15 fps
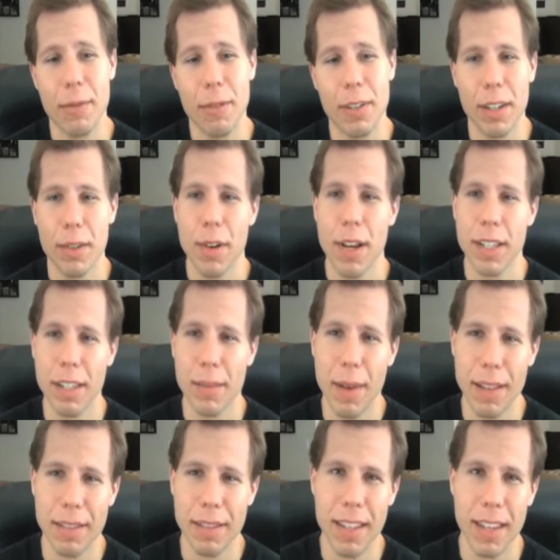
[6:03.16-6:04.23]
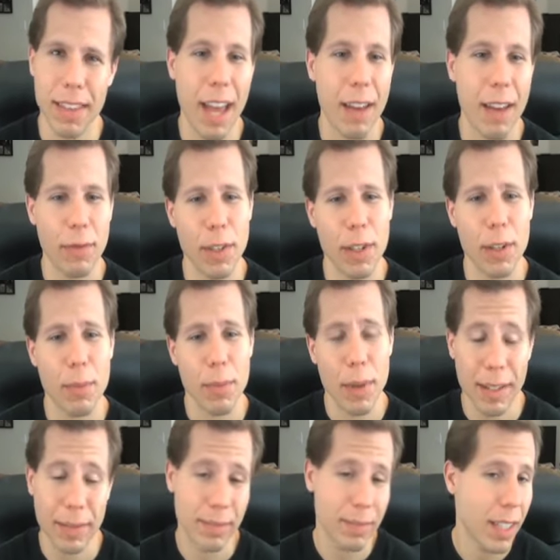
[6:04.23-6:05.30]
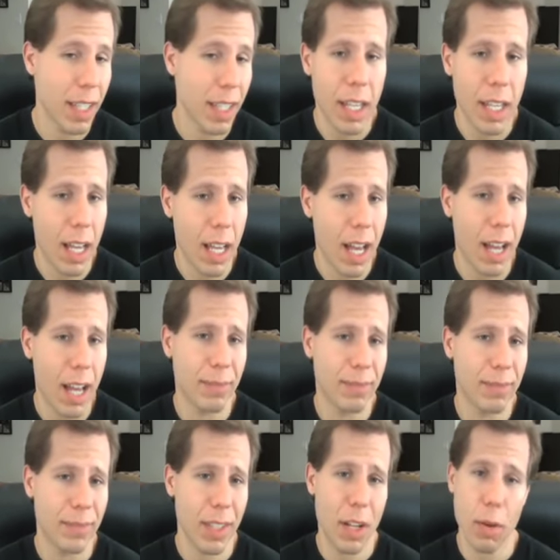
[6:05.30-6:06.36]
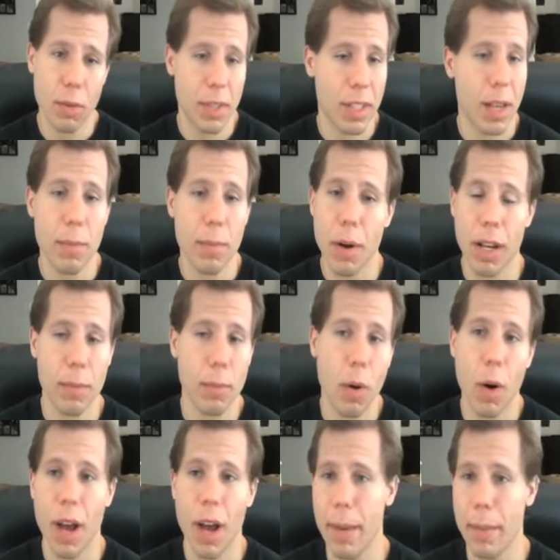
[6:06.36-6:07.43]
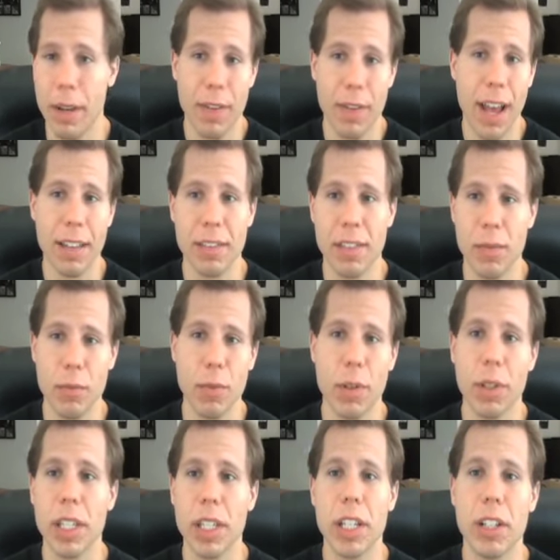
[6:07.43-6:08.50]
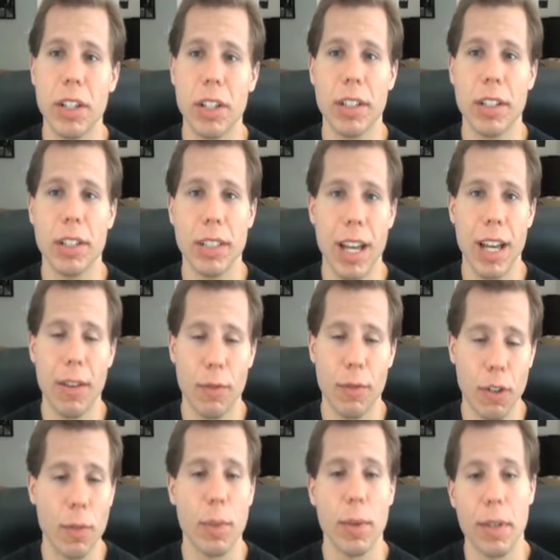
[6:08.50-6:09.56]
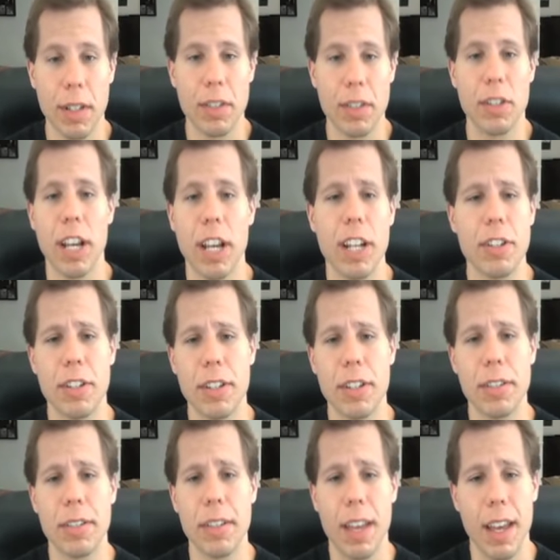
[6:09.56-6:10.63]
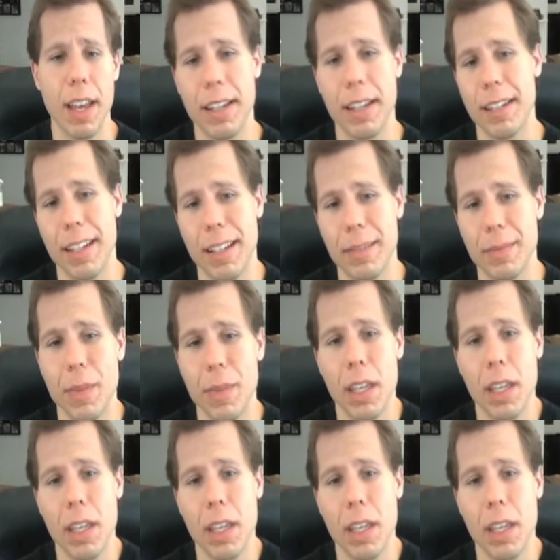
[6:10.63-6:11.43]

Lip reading: really crazy about seeing that feud. But, you know, CM Punk and Paul Heyman have had some really good verbal exchanges, and